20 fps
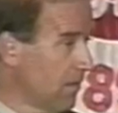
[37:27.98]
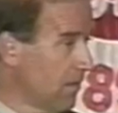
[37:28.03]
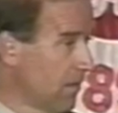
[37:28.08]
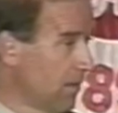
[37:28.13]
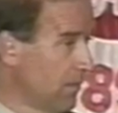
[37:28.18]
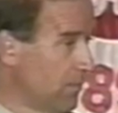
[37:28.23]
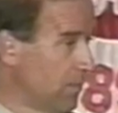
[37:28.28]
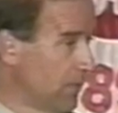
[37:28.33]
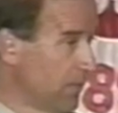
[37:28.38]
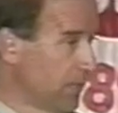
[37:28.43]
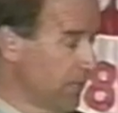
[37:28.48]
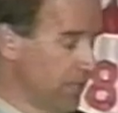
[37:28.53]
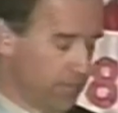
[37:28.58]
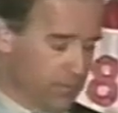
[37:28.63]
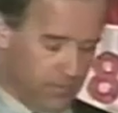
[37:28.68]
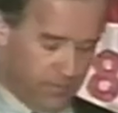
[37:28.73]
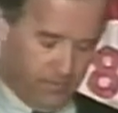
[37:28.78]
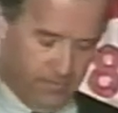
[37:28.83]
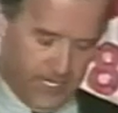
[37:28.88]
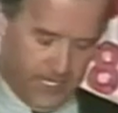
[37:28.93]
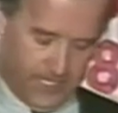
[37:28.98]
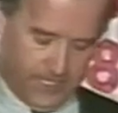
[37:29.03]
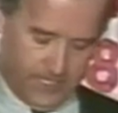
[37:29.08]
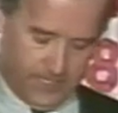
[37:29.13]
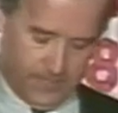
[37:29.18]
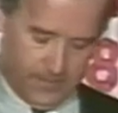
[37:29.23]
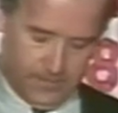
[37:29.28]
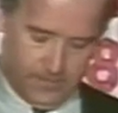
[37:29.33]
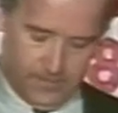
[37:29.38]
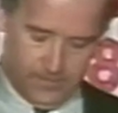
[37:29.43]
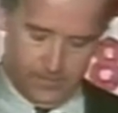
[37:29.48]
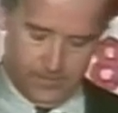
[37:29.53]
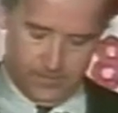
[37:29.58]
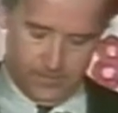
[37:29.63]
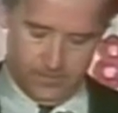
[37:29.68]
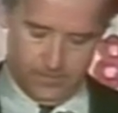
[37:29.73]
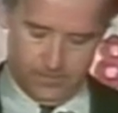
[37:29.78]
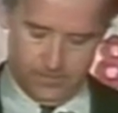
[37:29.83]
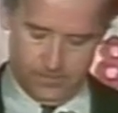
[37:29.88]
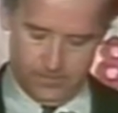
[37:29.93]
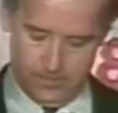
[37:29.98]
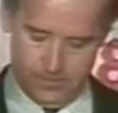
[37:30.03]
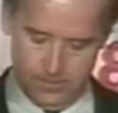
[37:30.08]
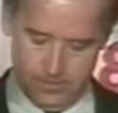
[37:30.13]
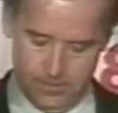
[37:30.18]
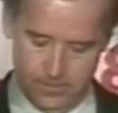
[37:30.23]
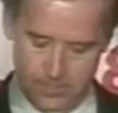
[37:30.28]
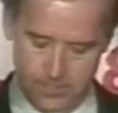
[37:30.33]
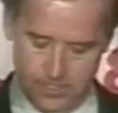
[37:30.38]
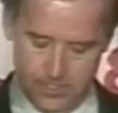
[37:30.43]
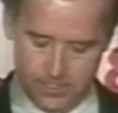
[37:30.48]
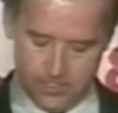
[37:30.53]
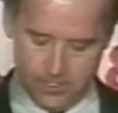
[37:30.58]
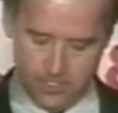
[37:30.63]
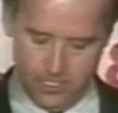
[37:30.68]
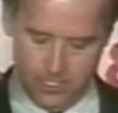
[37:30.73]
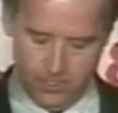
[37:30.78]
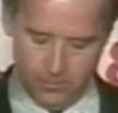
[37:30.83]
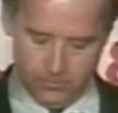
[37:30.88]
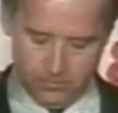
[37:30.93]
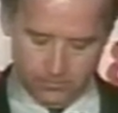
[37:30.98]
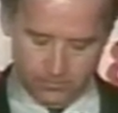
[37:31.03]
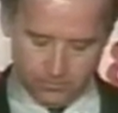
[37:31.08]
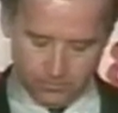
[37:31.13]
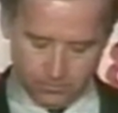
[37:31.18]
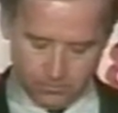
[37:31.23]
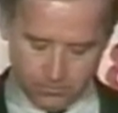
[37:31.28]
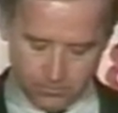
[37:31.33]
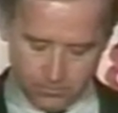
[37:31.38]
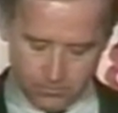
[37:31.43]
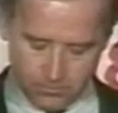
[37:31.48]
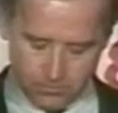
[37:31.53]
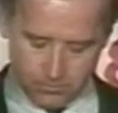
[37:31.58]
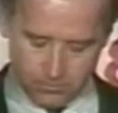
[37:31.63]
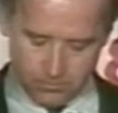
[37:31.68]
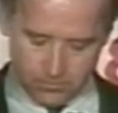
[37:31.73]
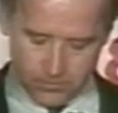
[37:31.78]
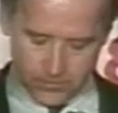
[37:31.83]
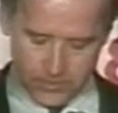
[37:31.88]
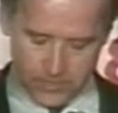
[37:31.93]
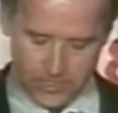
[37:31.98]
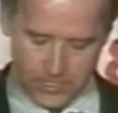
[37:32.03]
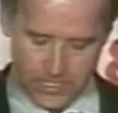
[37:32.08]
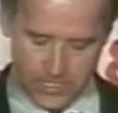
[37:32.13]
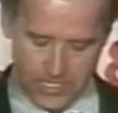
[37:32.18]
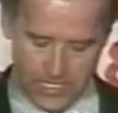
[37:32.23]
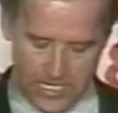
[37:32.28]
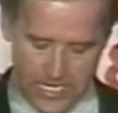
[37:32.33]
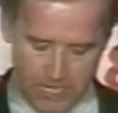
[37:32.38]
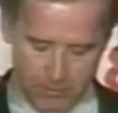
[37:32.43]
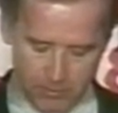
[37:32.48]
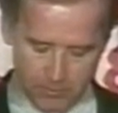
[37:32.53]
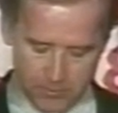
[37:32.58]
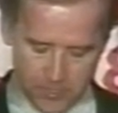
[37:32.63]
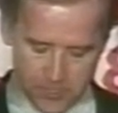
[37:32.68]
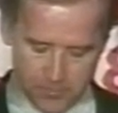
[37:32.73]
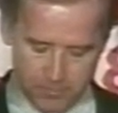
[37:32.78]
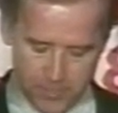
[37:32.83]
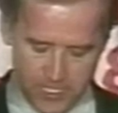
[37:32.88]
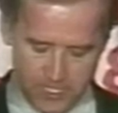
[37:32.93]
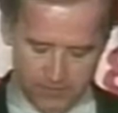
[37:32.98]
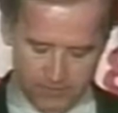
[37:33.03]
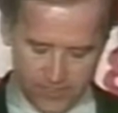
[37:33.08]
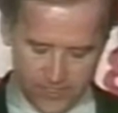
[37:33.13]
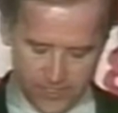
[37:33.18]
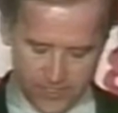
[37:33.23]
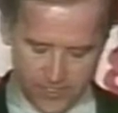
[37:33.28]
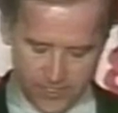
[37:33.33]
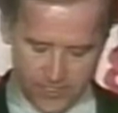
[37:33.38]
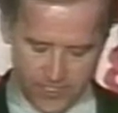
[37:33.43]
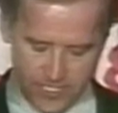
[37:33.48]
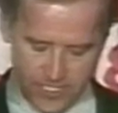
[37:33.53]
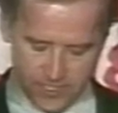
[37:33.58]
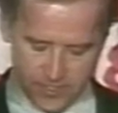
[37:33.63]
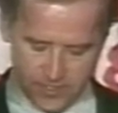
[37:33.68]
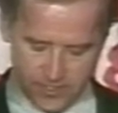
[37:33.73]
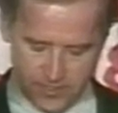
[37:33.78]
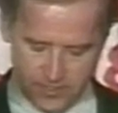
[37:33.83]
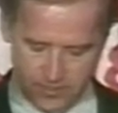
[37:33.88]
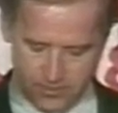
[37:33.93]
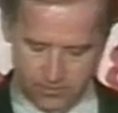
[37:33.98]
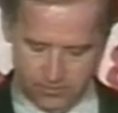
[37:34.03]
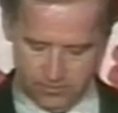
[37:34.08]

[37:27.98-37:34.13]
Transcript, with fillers: ability to affect it. And so, I would respectfully suggest to you